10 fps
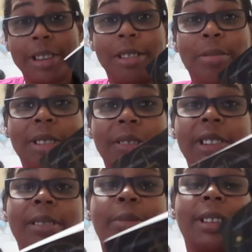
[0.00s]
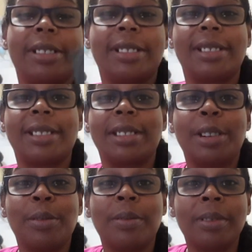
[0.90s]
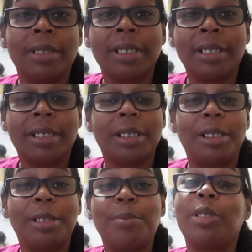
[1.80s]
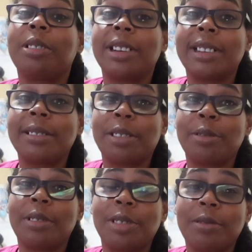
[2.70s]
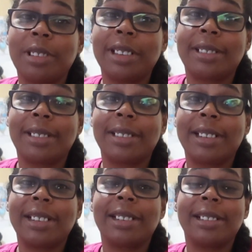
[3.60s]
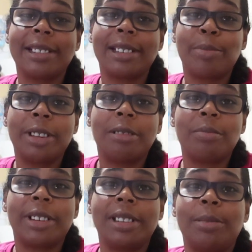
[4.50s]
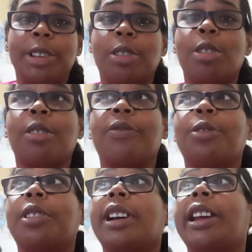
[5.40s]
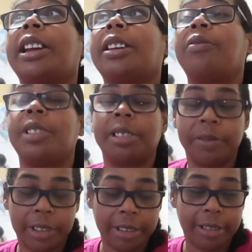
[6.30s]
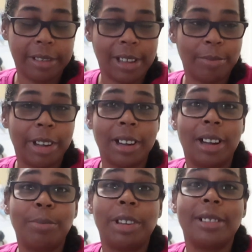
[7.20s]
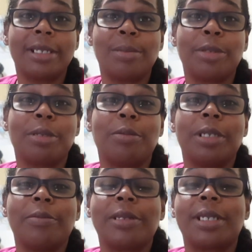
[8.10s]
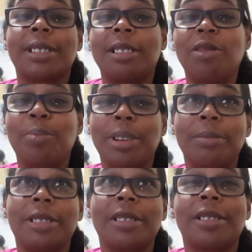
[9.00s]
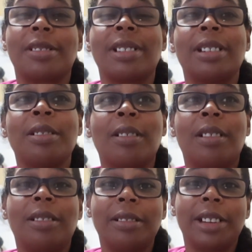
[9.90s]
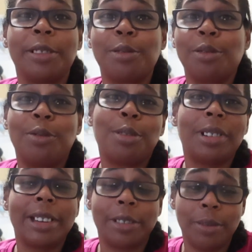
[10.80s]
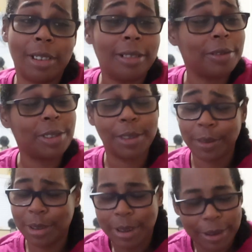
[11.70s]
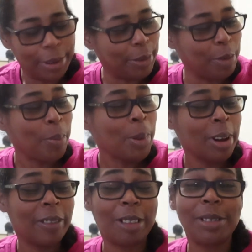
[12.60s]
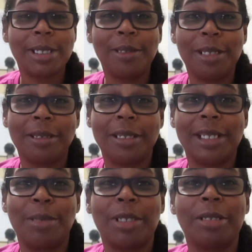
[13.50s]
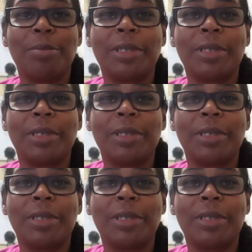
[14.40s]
Can you believe it? Because okay, so the story is that this has been on my TBR for a very, very long time. Like, I bought this book when it was self-published on Kindle for like $2, so that was a long time ago.